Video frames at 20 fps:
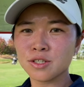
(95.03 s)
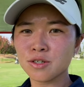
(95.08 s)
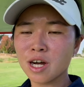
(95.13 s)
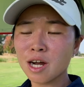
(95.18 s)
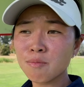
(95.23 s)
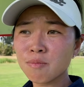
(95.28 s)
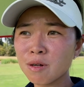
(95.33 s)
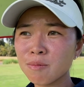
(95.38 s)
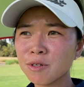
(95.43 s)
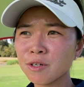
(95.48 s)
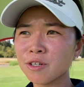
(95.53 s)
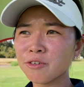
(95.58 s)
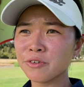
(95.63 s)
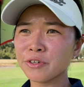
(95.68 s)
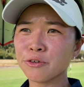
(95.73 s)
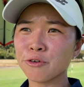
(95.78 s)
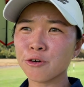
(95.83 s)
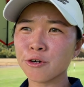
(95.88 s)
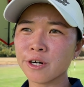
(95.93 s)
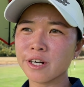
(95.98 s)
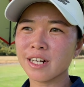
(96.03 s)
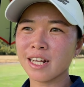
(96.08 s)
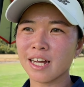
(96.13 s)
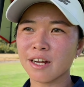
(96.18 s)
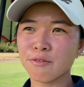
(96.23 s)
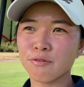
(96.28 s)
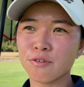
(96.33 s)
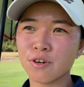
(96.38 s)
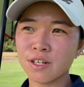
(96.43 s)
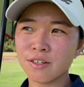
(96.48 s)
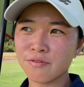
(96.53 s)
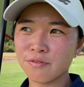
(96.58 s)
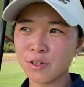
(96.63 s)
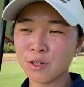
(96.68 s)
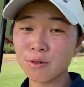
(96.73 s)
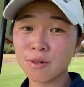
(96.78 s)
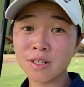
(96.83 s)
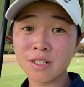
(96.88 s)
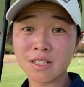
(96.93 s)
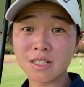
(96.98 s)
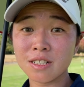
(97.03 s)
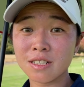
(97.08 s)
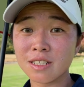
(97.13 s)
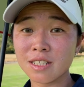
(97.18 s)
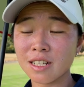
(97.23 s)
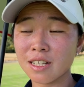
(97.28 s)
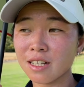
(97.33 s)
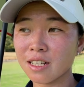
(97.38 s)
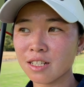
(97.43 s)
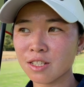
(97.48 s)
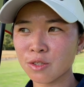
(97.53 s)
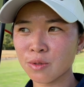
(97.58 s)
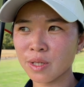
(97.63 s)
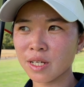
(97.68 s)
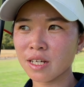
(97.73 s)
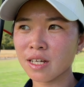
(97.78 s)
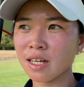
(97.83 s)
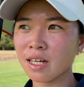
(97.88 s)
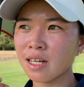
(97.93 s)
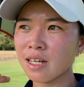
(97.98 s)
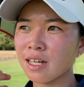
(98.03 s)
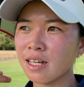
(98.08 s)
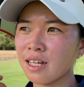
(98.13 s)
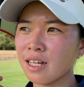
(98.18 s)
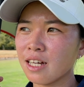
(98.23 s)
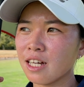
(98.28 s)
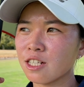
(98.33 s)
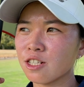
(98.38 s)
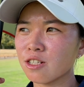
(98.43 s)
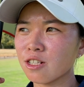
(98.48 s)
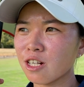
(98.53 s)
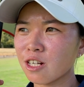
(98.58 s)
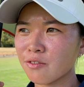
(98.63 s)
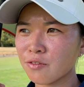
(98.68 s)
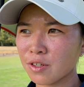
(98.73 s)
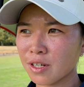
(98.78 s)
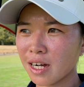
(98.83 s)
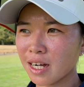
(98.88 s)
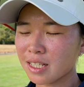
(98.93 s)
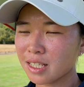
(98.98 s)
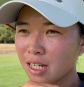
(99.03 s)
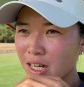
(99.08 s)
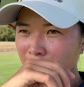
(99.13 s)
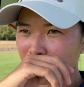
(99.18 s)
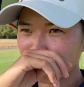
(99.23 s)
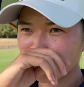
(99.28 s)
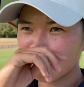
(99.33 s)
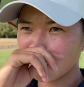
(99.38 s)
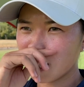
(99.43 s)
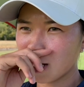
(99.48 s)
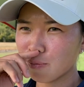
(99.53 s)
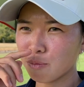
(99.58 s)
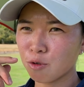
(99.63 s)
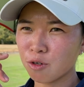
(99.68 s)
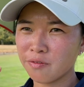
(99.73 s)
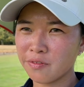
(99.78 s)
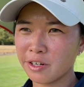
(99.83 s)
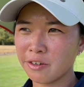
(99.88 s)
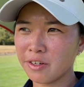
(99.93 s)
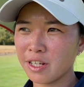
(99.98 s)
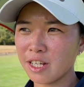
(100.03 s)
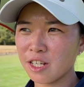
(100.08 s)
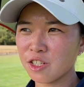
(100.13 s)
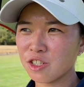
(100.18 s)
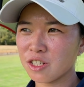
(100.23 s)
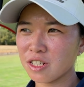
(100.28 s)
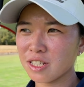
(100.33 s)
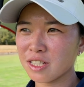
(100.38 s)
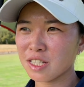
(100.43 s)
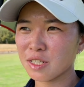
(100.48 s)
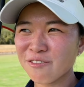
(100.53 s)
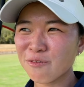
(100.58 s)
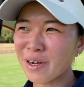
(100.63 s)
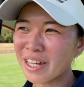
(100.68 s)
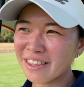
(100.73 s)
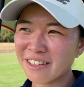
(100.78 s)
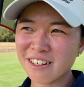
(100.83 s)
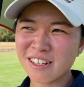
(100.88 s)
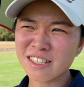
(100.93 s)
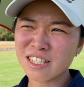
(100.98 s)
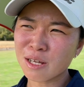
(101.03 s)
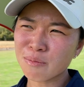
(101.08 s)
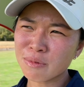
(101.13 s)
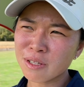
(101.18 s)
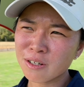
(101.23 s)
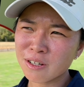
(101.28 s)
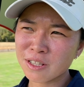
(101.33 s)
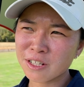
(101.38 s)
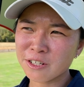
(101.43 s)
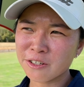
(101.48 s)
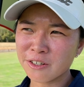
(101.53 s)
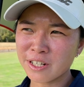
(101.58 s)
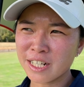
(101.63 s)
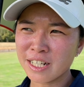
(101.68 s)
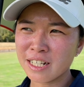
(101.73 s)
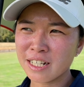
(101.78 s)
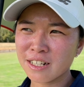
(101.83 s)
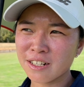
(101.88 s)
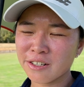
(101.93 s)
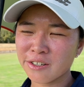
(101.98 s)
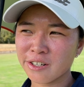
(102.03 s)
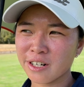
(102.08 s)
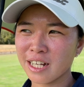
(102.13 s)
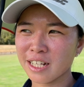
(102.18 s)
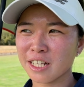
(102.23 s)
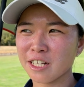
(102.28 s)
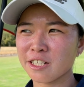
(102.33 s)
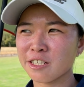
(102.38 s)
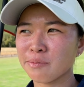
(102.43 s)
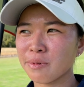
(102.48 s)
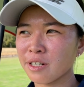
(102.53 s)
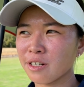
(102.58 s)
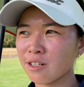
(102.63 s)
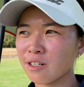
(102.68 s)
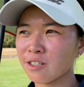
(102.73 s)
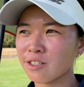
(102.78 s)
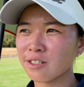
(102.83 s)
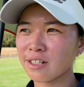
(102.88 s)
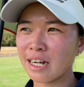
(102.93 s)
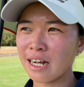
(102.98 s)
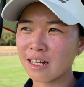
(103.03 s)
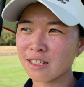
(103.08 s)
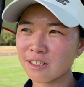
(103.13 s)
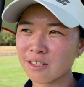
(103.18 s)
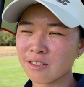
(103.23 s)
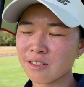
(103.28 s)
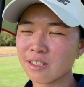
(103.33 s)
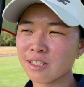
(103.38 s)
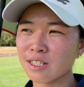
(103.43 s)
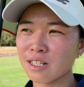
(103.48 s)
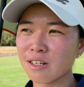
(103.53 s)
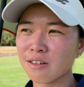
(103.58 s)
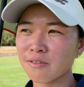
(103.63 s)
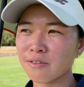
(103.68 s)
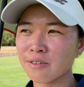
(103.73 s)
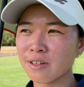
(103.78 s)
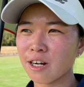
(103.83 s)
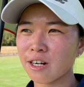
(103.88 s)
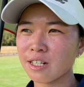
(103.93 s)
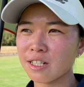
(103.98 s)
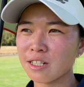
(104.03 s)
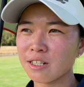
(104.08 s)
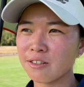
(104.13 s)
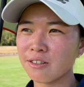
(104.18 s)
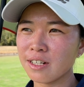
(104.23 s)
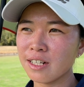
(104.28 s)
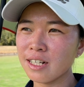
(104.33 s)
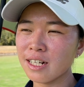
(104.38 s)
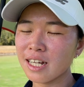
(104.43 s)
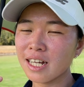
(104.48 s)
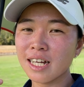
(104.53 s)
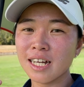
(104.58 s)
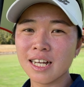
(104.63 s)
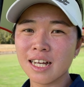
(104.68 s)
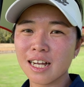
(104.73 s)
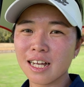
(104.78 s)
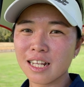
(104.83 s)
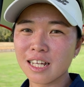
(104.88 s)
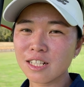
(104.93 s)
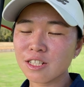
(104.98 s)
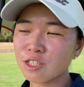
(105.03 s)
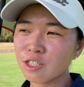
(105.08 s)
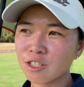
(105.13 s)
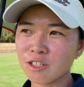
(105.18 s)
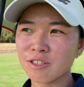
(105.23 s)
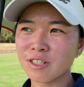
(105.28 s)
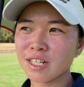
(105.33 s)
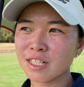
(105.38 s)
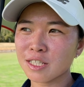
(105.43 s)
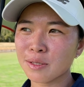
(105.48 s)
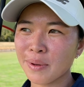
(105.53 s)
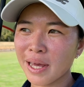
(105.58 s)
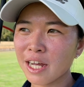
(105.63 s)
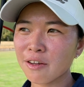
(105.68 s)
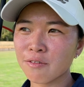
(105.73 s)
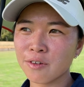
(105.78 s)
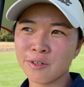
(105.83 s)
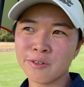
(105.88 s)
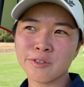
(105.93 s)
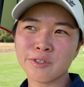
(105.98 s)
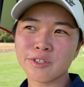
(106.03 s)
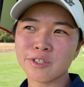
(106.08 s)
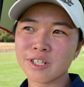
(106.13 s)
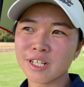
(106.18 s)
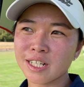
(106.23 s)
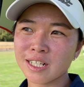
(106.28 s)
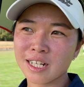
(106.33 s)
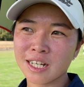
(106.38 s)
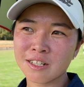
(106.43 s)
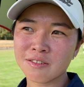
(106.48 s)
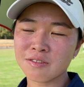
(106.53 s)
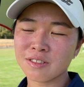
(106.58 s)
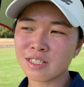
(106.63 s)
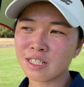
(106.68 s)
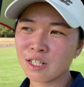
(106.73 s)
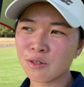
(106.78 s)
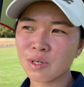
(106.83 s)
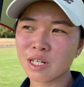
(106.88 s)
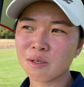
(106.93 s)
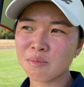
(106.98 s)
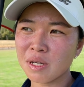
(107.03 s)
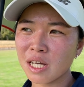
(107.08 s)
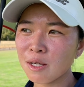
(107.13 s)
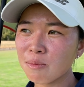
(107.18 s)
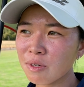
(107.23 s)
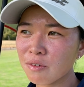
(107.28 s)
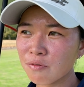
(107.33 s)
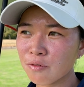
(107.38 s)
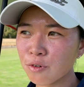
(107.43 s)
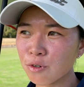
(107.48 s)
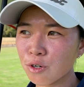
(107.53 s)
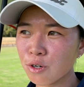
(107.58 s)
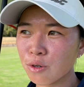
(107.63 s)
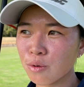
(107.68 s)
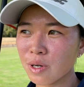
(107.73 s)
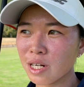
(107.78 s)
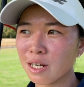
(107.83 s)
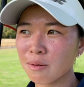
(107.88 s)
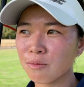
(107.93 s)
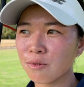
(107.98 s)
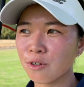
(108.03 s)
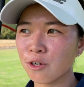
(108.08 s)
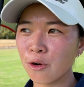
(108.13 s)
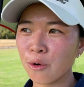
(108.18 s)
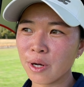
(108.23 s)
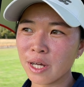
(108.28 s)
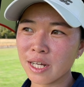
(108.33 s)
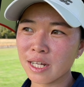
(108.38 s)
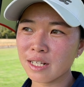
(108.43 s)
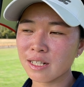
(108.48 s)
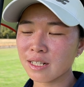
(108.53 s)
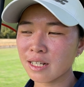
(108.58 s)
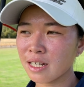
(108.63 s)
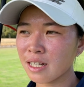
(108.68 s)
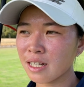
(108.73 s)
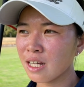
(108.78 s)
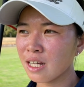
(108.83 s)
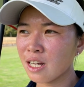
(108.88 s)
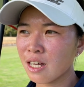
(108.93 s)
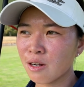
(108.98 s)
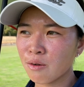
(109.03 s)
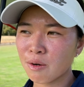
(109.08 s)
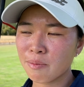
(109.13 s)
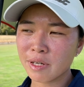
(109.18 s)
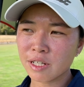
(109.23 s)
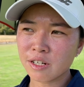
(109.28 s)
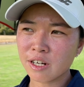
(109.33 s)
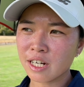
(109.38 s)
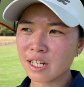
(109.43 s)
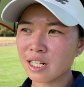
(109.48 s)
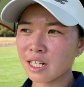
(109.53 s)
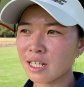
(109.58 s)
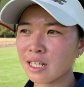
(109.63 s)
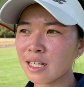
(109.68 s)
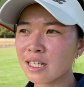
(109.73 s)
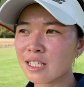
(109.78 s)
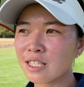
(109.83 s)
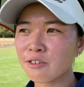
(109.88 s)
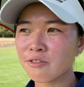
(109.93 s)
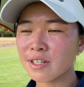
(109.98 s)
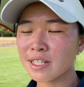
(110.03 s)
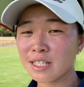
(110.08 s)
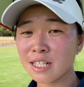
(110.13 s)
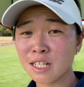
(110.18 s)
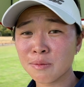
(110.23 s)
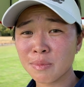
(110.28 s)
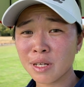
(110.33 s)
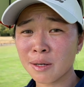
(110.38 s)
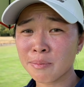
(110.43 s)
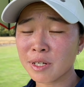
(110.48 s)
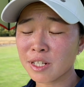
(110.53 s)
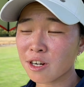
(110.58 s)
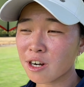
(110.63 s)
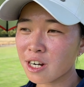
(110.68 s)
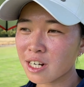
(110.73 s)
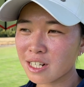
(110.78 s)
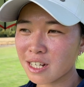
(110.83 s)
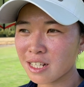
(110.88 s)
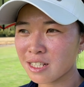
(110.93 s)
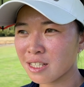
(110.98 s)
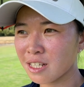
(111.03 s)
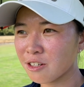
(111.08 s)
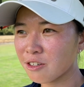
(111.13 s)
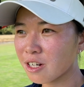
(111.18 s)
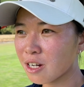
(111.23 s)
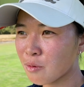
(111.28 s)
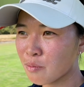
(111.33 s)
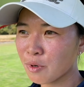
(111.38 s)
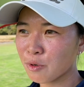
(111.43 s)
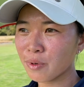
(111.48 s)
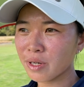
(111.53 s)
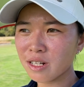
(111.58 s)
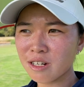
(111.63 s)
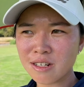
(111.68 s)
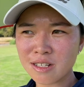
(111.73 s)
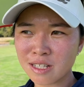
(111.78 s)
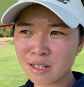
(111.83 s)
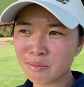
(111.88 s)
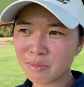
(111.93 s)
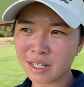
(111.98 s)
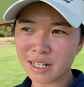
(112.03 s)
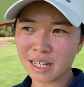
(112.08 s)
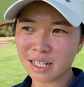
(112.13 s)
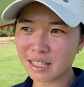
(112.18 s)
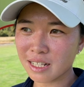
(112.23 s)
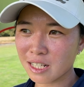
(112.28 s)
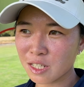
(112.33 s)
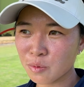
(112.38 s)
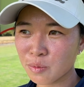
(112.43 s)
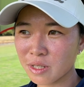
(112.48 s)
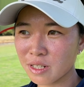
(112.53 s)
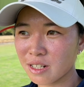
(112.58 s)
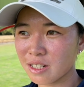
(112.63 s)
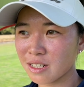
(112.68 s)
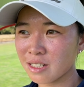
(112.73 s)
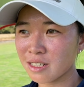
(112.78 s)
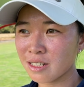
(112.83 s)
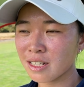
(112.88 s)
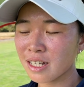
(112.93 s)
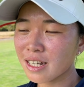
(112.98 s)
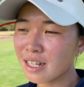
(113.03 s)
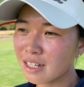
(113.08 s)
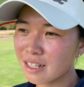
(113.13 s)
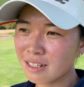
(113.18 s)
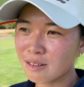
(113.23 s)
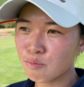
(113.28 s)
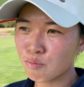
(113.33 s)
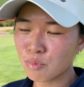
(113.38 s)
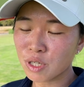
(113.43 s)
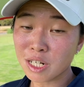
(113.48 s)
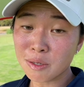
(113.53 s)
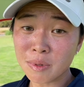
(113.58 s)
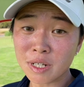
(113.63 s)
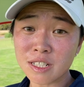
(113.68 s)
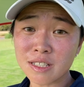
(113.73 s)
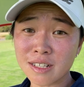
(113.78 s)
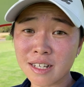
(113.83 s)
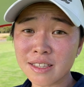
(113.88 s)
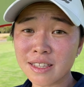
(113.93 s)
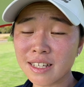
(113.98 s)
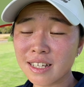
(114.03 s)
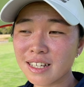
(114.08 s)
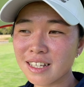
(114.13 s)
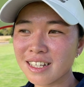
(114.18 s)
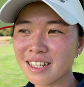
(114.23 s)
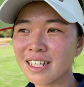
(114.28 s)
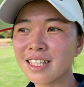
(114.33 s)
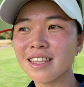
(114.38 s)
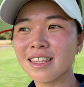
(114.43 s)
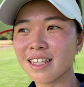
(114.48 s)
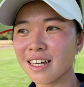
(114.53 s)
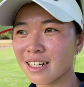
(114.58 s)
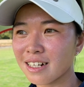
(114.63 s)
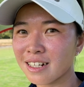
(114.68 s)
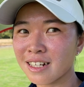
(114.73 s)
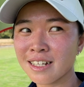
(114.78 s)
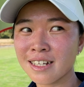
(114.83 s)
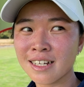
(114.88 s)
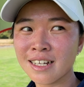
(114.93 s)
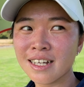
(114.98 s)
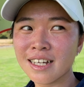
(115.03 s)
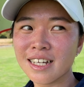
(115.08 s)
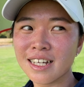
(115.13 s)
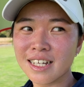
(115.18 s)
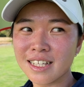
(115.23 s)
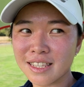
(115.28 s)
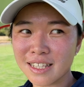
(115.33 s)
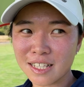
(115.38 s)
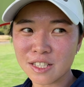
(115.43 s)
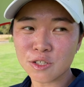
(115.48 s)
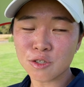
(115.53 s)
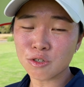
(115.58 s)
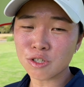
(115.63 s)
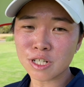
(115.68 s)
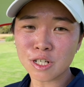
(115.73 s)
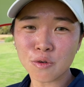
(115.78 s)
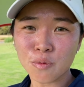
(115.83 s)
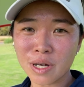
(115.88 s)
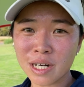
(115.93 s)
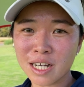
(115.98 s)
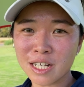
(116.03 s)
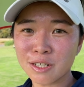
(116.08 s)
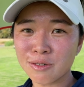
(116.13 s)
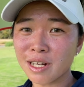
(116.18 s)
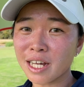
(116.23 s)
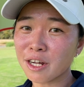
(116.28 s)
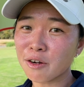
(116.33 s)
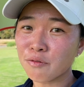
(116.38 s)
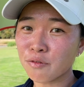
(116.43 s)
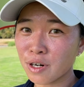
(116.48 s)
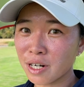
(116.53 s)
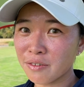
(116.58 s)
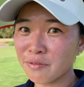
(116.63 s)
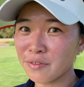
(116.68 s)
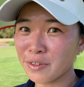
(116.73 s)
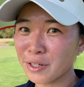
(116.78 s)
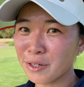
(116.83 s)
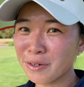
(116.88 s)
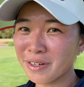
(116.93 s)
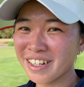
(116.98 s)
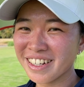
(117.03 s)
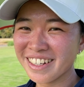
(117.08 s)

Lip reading: I'm probably going to record like front view on this swing. I know a lot of you guys ask for like more variations when there's something on the green, or like there's bunkers or hazards and stuff guarding the green. I like to show you guys the back view so you can kind of see what I'm aiming for, what I'm going, what my target is, the reasoning behind my target, etc. But when there's something like this, when there's pretty much nothing, then that's usually when I do like a front view.